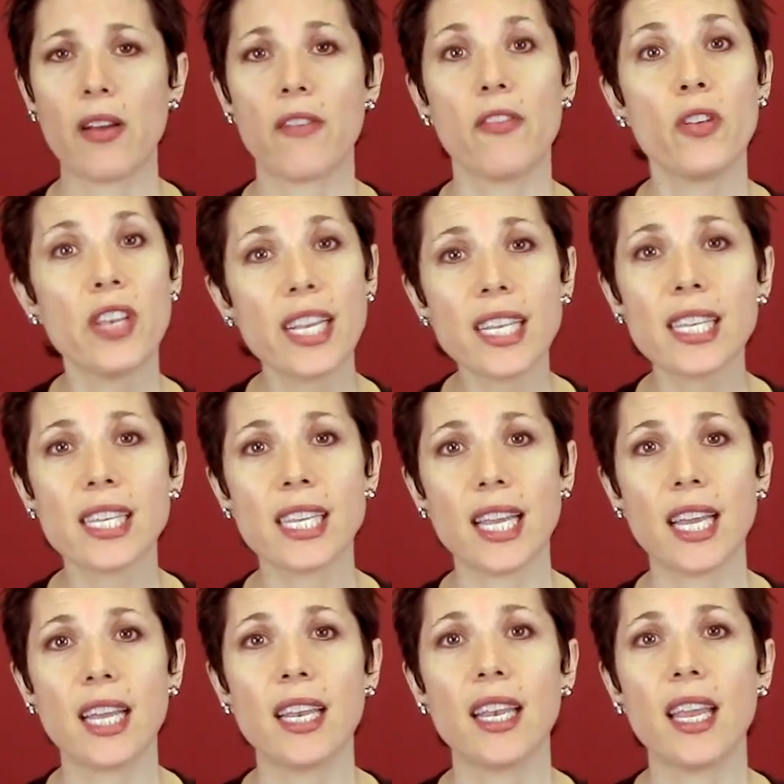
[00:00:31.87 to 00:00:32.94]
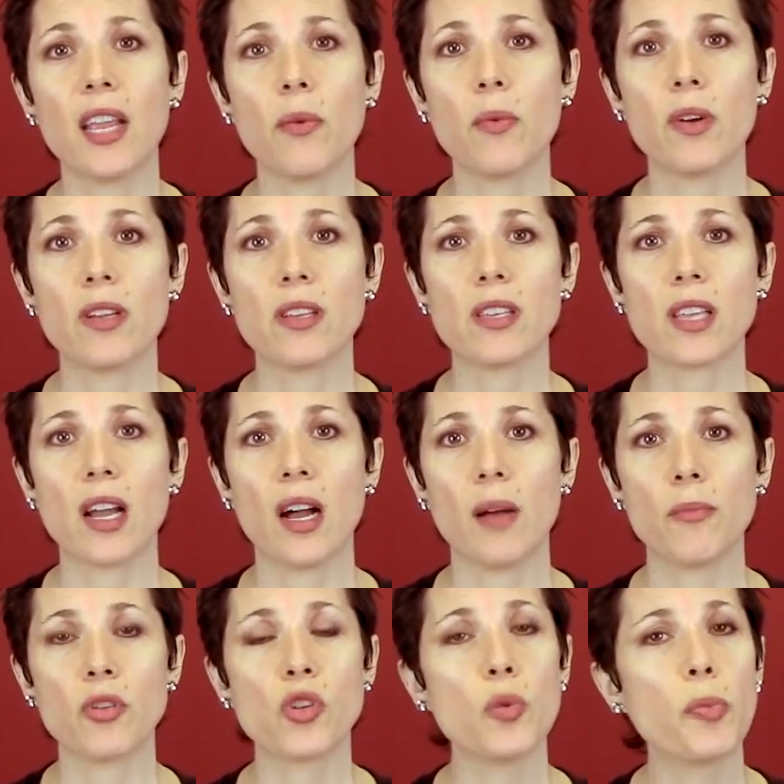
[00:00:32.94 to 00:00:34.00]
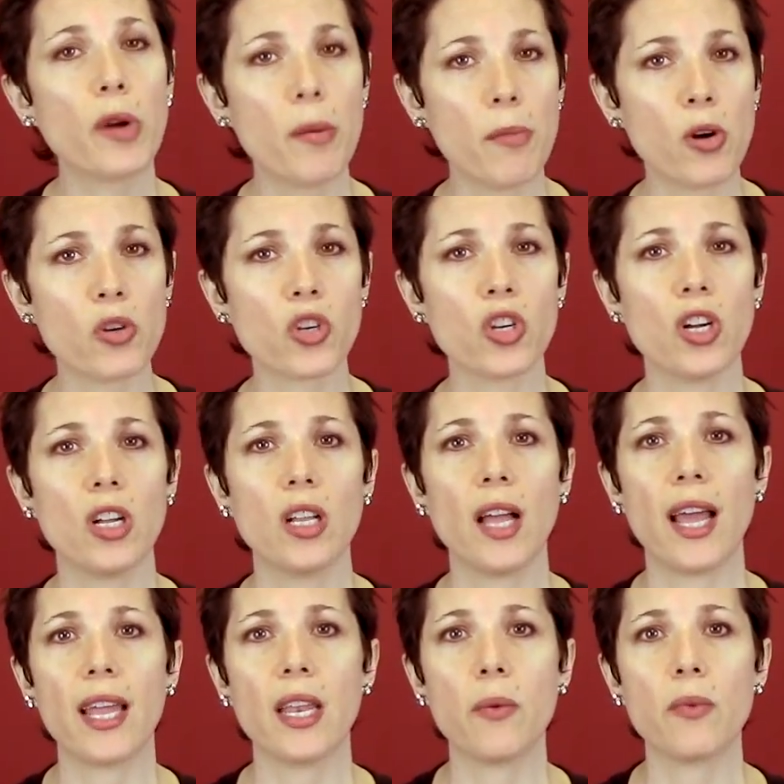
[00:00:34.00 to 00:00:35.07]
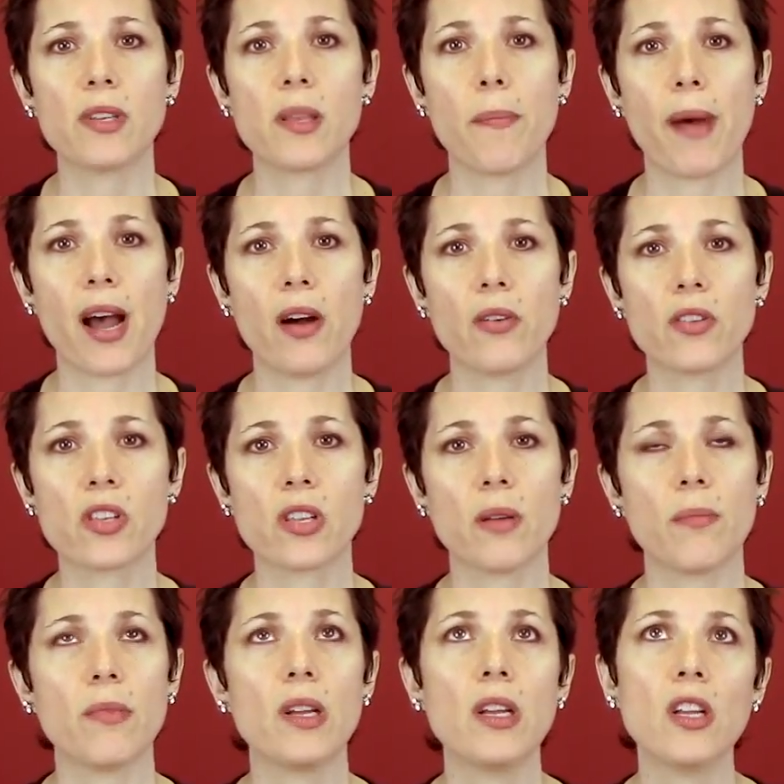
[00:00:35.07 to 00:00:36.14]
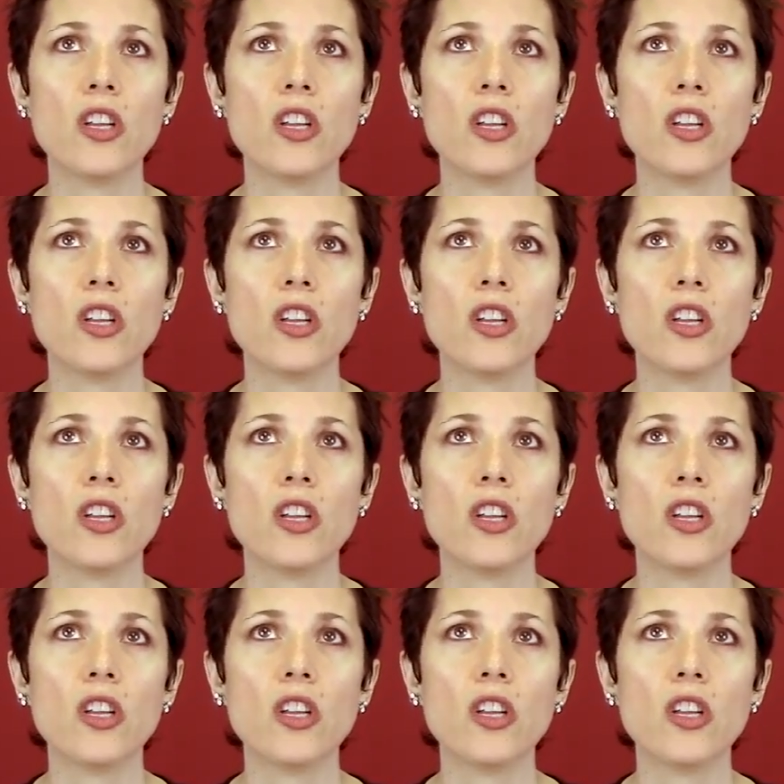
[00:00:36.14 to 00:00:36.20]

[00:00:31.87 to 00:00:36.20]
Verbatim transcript: If you didn't see it, it was um, super emotional and it was about some